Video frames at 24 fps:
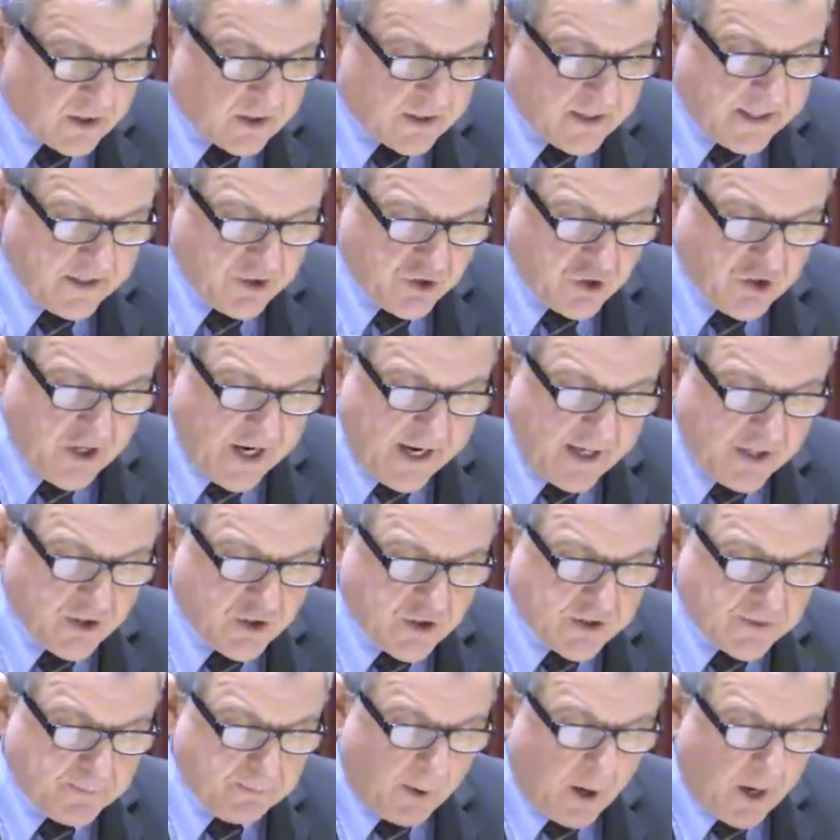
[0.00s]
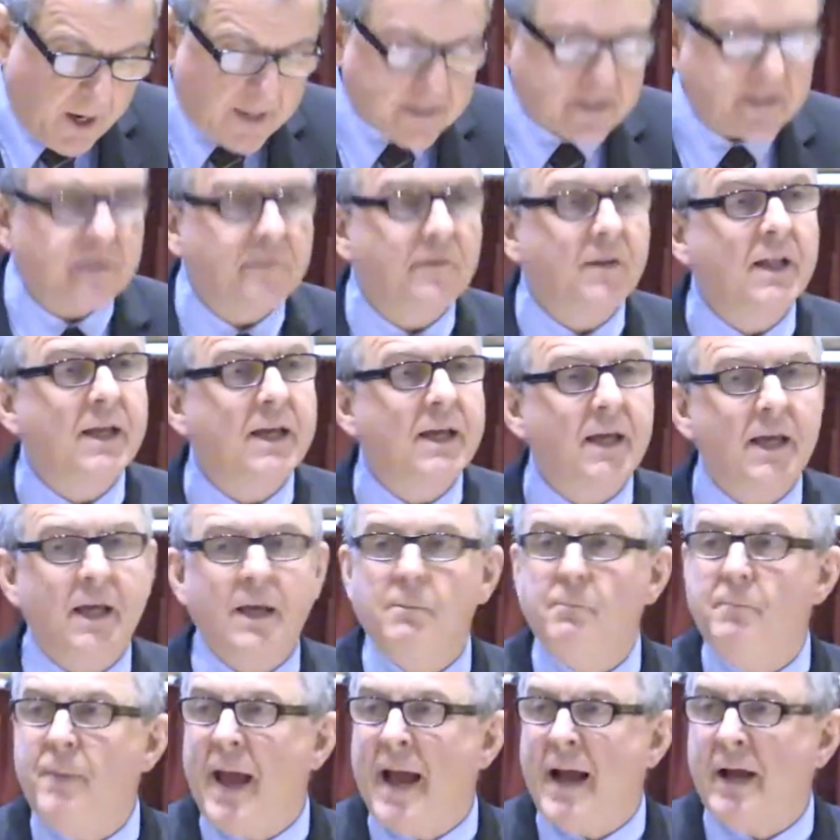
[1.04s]
These changes positively
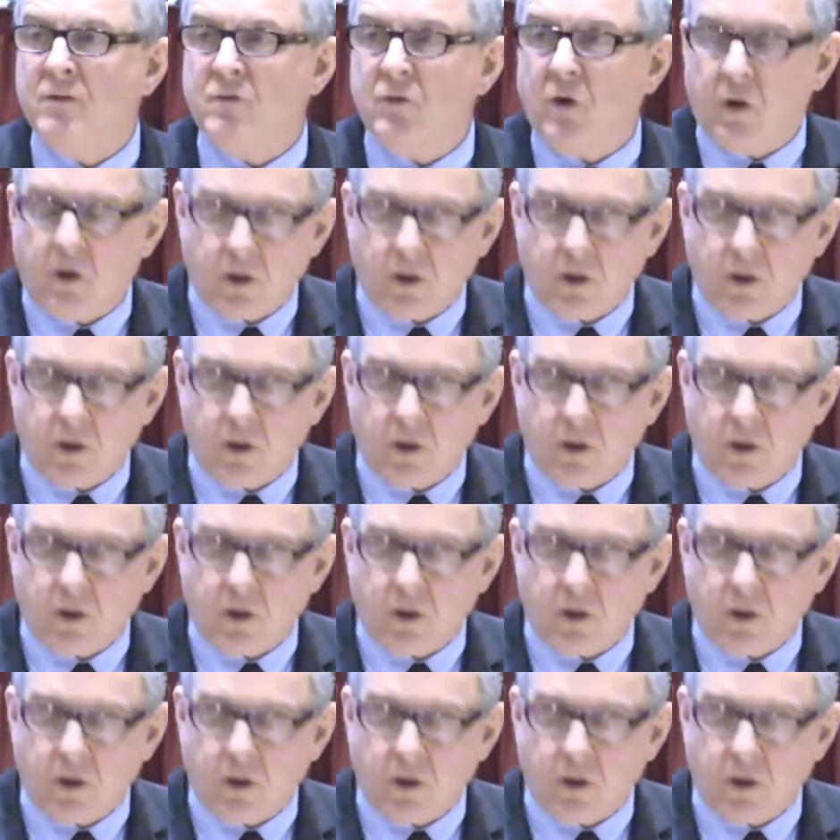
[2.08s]
impact